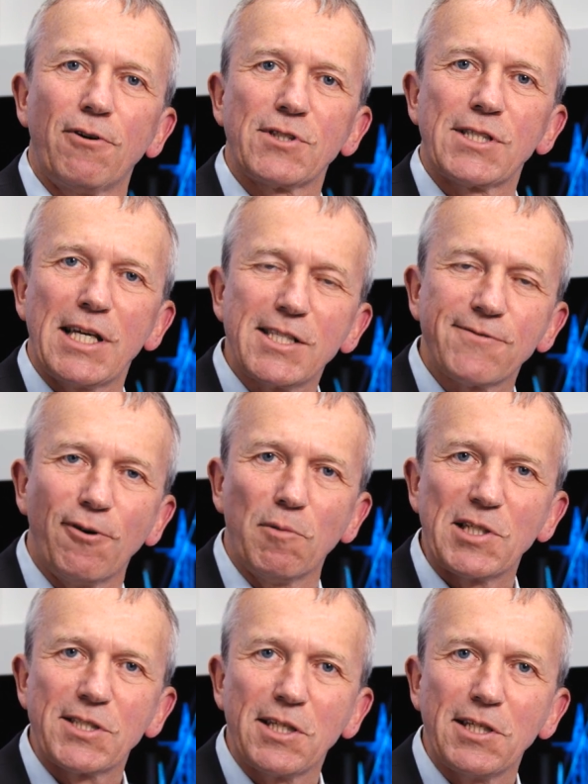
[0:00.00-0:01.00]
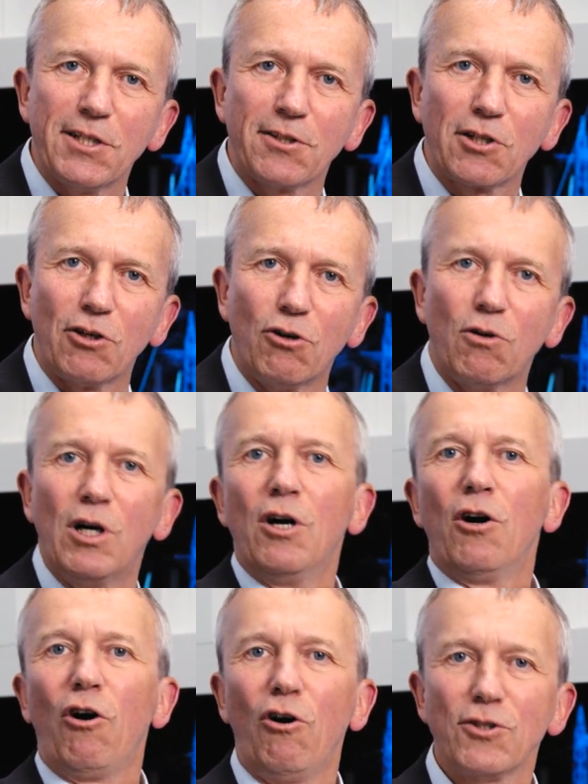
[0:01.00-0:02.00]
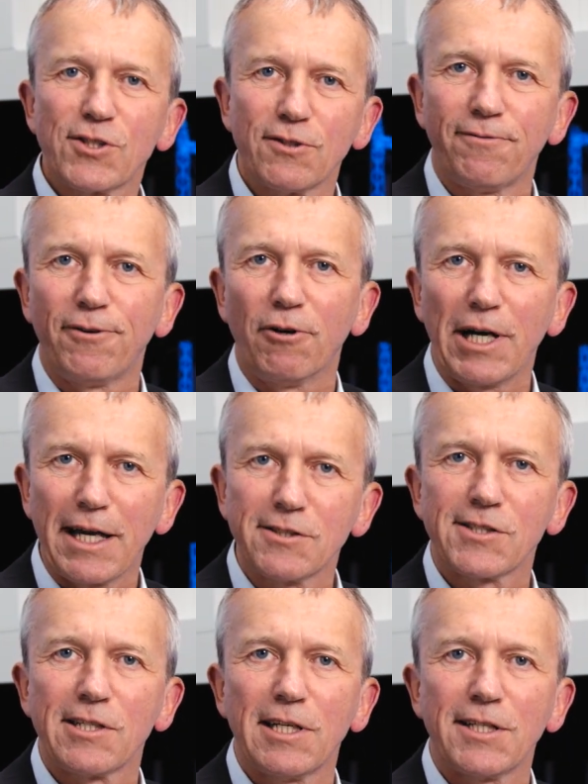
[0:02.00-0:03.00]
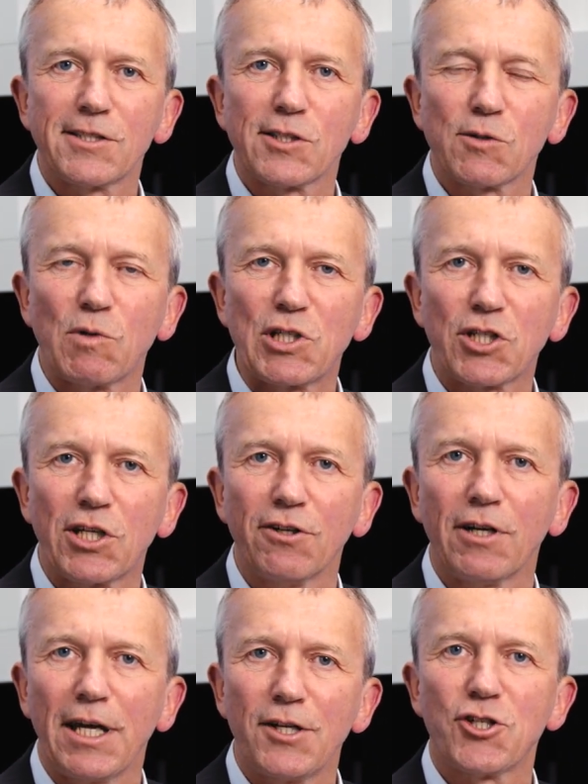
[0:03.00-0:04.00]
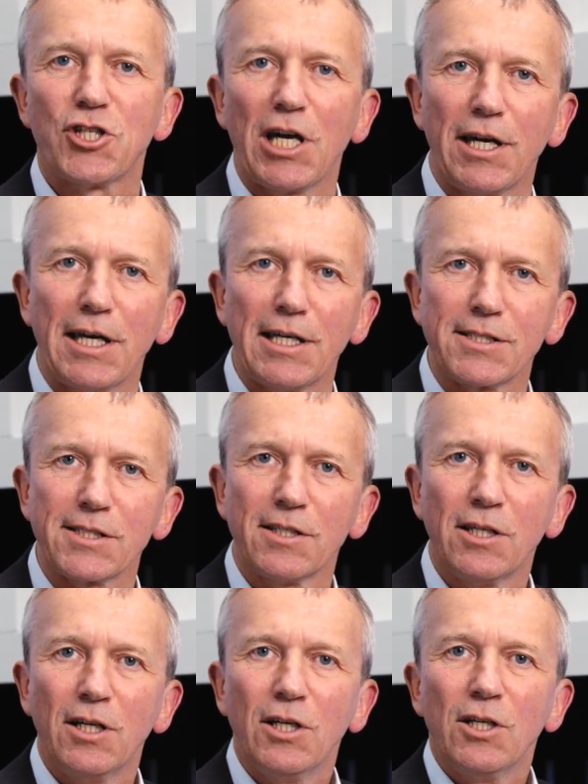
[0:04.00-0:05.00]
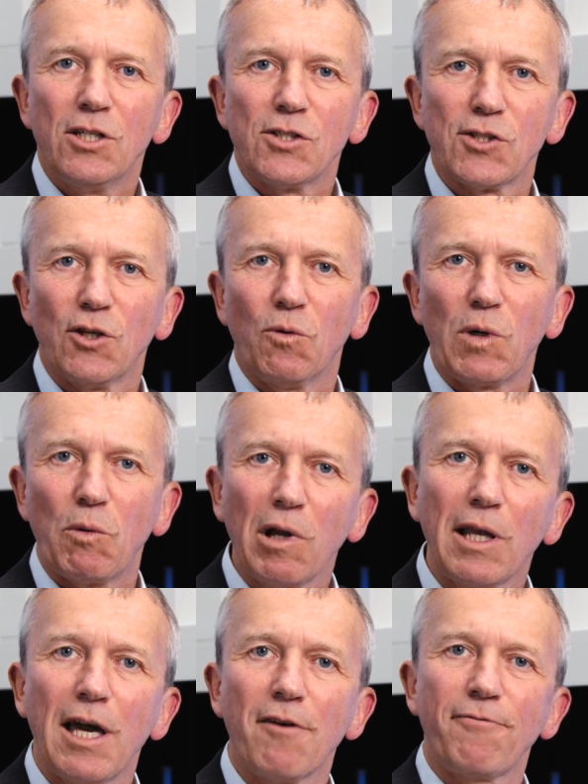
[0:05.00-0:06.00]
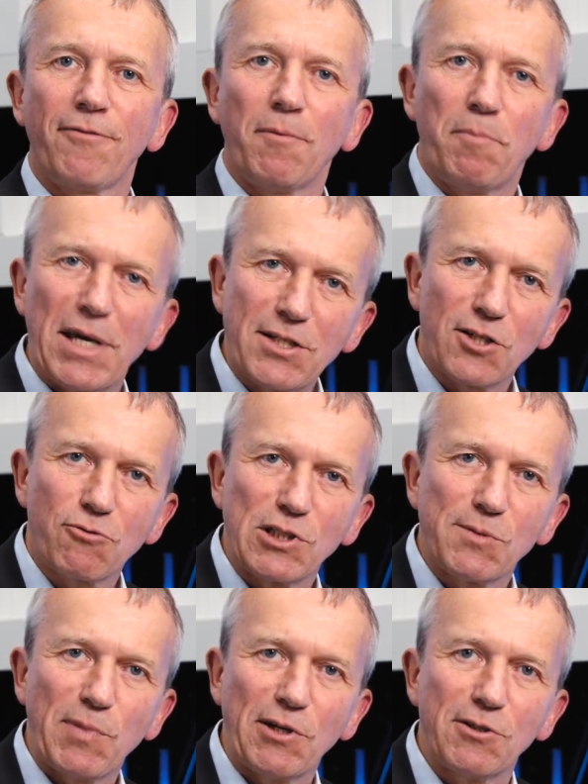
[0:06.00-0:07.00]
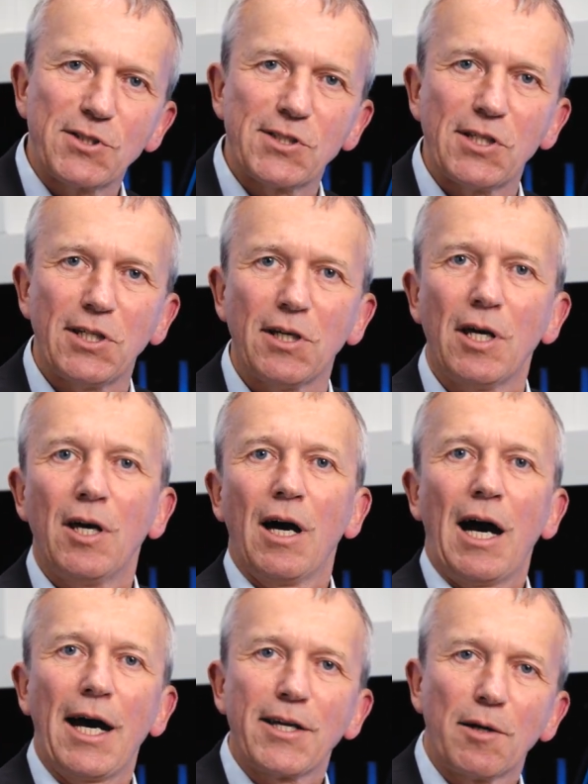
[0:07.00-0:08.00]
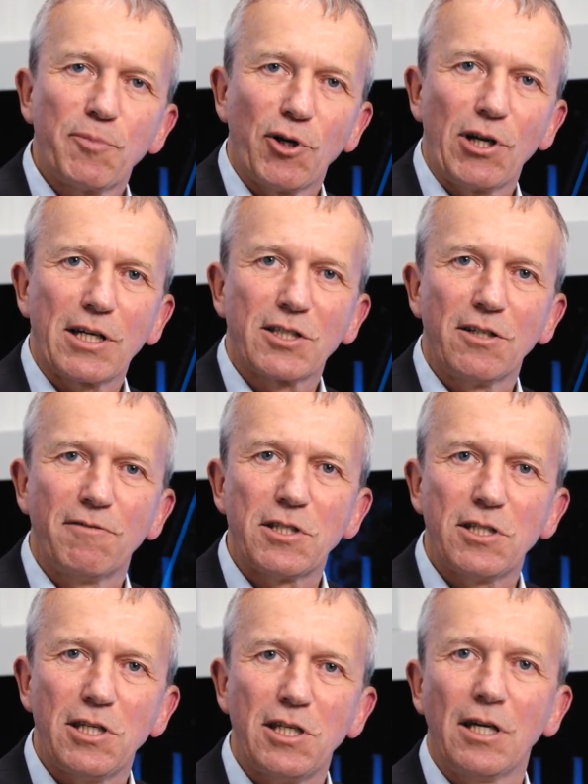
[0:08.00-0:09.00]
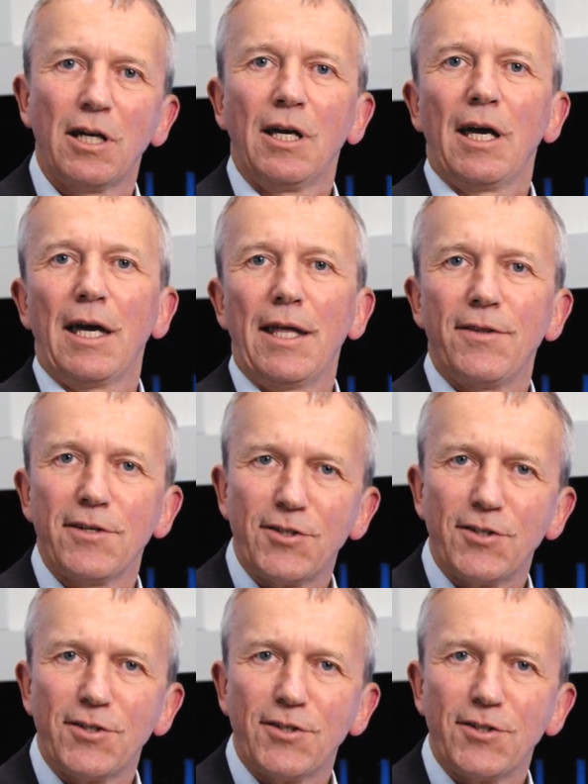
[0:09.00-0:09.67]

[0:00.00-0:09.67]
for Sensformers a year ago, also for air insulated switchgear and G I S. So we will have better transparency, higher productivity, and